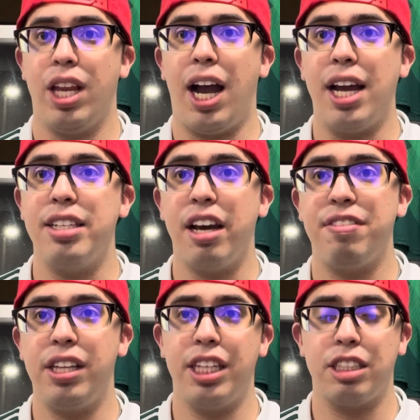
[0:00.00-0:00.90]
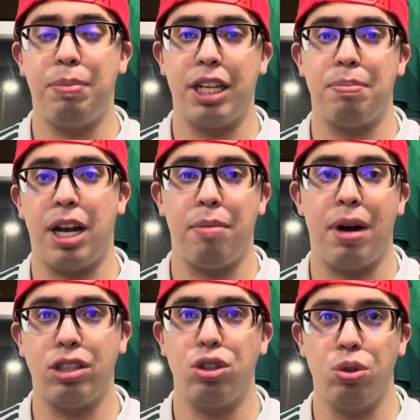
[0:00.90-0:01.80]
I definitely expect
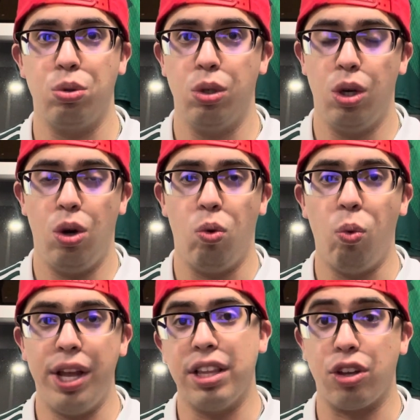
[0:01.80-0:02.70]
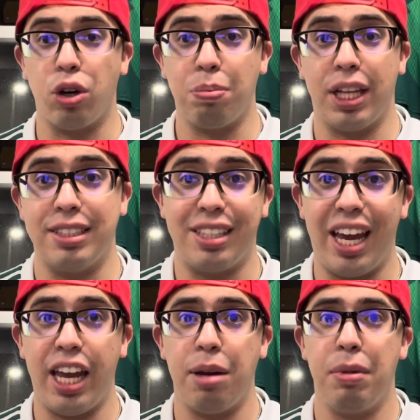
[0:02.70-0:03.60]
Panama to win the third place
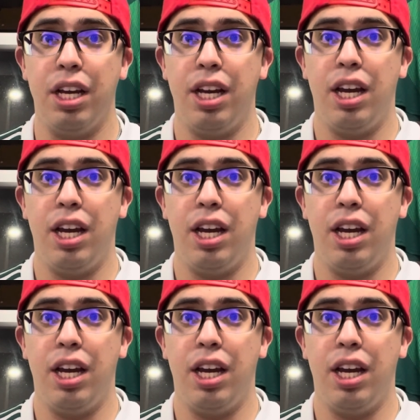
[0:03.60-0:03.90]
game,